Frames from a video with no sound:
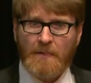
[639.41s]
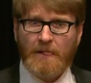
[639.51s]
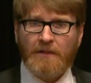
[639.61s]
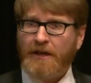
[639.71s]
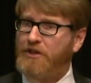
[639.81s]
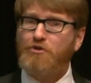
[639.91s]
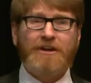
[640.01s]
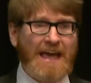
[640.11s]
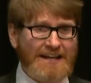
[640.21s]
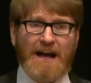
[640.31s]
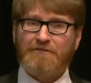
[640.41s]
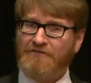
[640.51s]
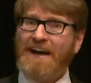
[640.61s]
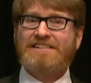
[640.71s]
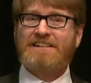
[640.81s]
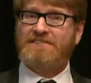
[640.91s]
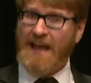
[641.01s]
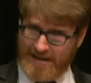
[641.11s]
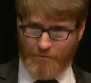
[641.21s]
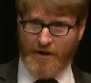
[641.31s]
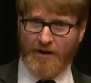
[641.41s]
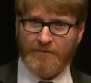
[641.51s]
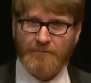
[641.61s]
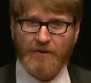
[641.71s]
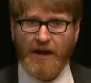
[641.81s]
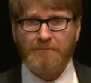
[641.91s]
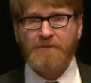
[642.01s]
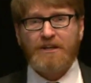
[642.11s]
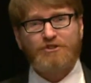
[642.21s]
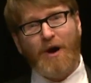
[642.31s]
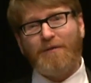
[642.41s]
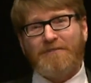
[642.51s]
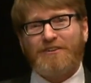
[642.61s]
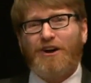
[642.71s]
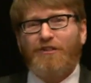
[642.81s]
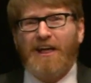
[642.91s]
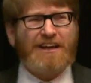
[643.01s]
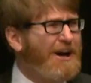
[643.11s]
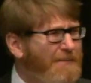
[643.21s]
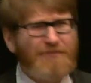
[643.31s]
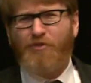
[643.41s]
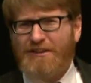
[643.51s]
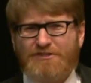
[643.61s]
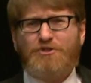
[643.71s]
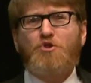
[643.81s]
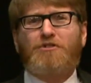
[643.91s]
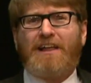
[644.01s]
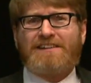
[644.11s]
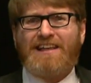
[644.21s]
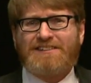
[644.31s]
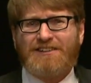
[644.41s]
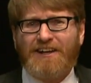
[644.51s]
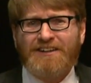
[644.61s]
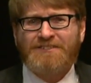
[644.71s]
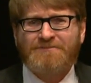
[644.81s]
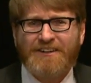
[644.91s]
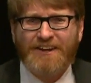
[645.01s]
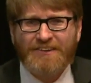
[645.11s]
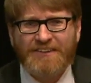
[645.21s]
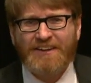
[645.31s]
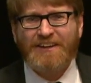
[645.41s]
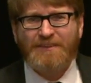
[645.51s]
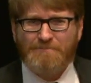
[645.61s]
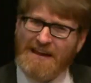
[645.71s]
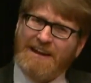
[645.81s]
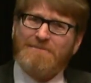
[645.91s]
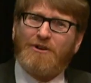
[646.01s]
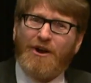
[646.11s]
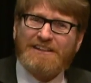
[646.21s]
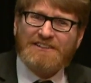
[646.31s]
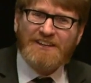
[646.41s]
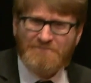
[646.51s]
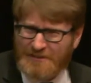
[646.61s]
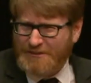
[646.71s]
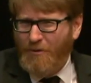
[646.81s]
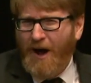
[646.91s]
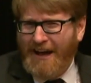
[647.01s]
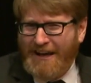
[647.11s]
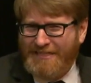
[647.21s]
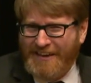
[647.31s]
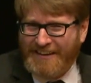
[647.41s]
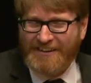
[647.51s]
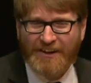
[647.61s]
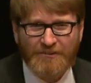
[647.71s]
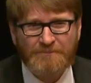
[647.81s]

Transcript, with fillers: Like, you cannot find it anywhere, okay? So I would have to go like, oh, my friend Duke liked Tesla, you know? Made him crazy. This is why, I think, you know?